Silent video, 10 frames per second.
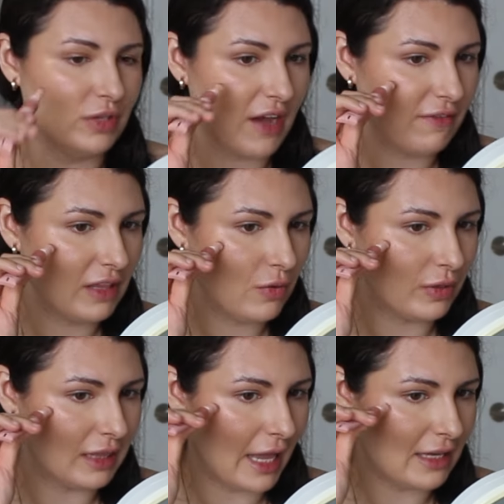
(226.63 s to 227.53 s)
definitely
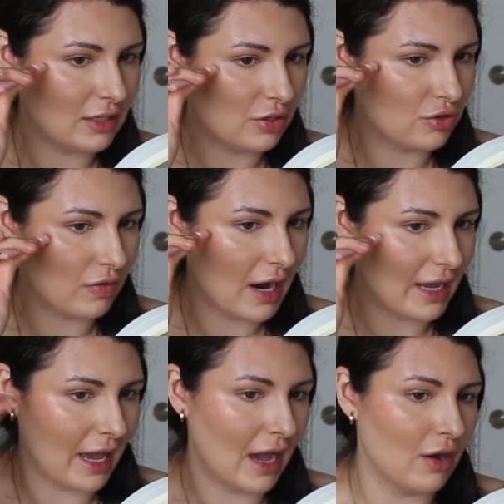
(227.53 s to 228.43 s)
would like to
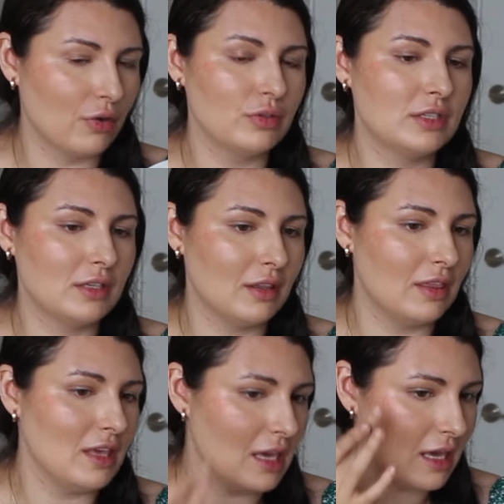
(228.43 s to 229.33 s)
try out
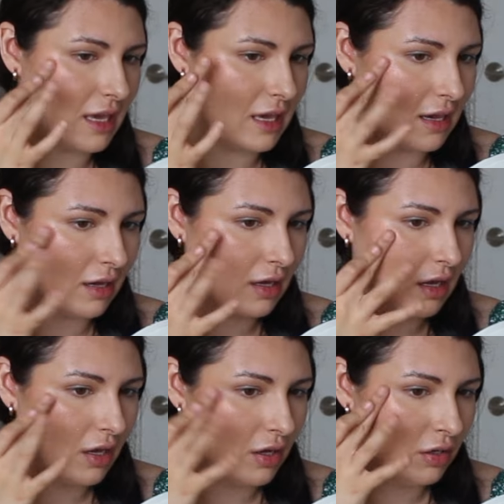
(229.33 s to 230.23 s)
the
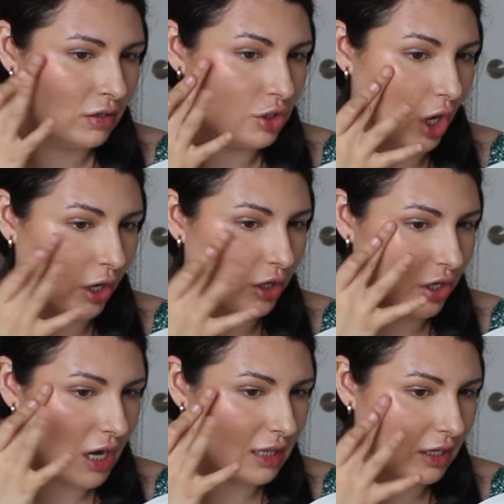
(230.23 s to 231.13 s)

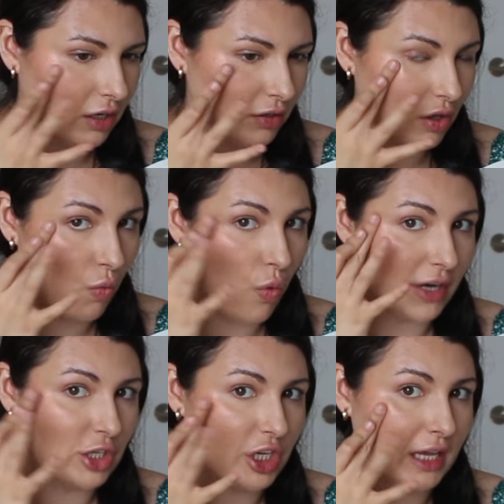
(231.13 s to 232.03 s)
darker color, the
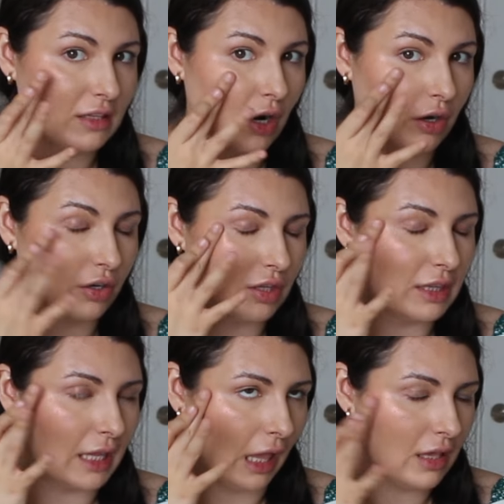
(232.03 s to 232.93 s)
one shade darker
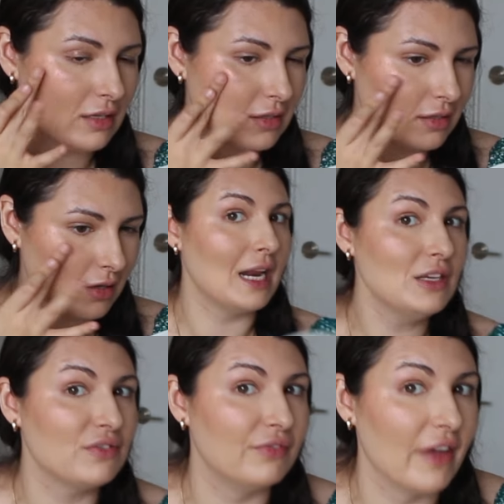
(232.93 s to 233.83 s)
than this. It
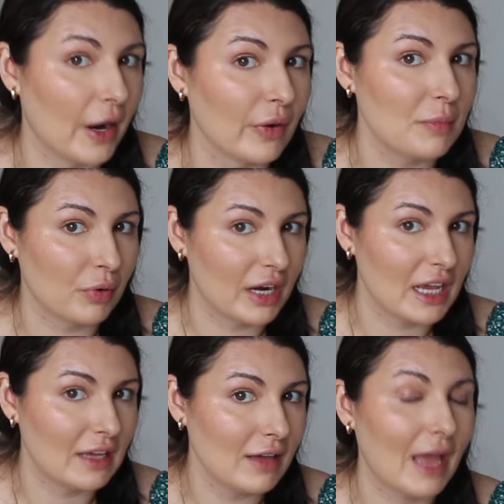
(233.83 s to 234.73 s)
is very
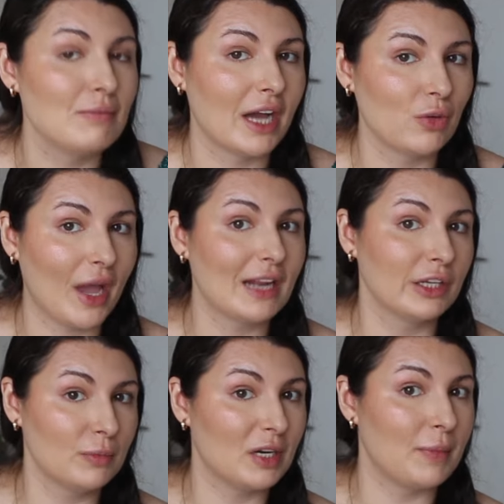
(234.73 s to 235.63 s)
pretty. And by the way, I had a
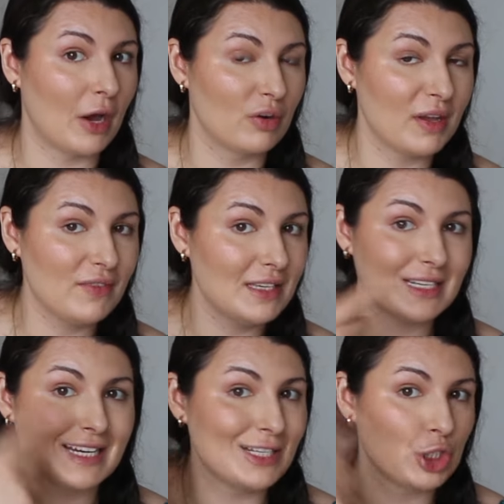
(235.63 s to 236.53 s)
little bit of powder on my
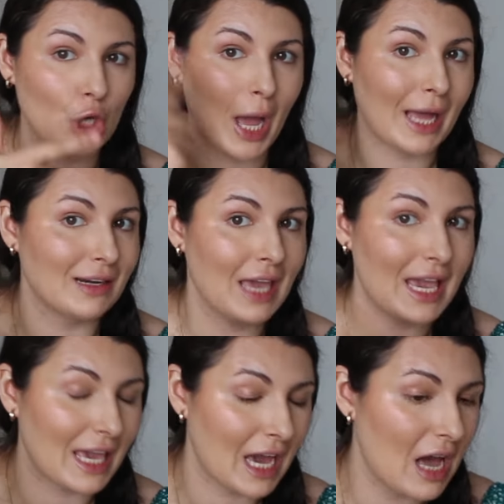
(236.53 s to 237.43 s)
face and it is not
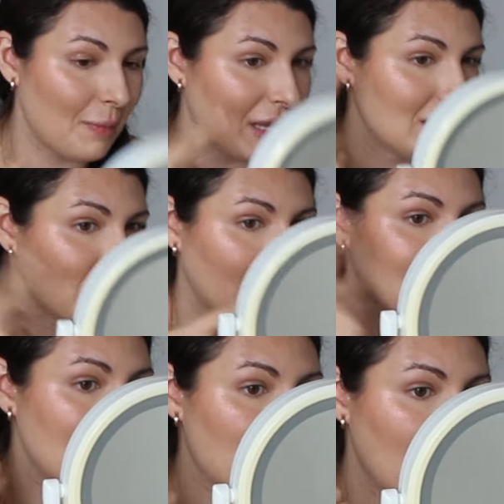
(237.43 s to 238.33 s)
caking up, it is
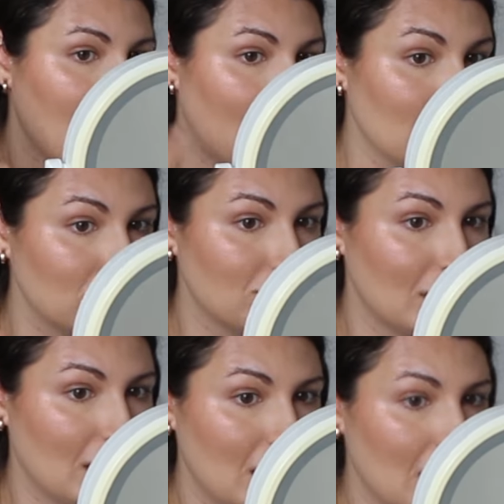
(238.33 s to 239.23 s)
not separating.
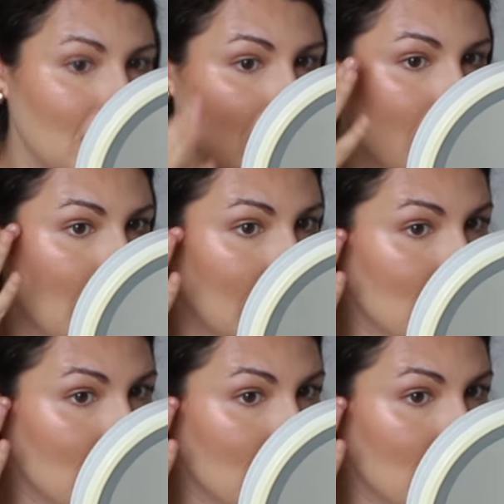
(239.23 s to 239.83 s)
It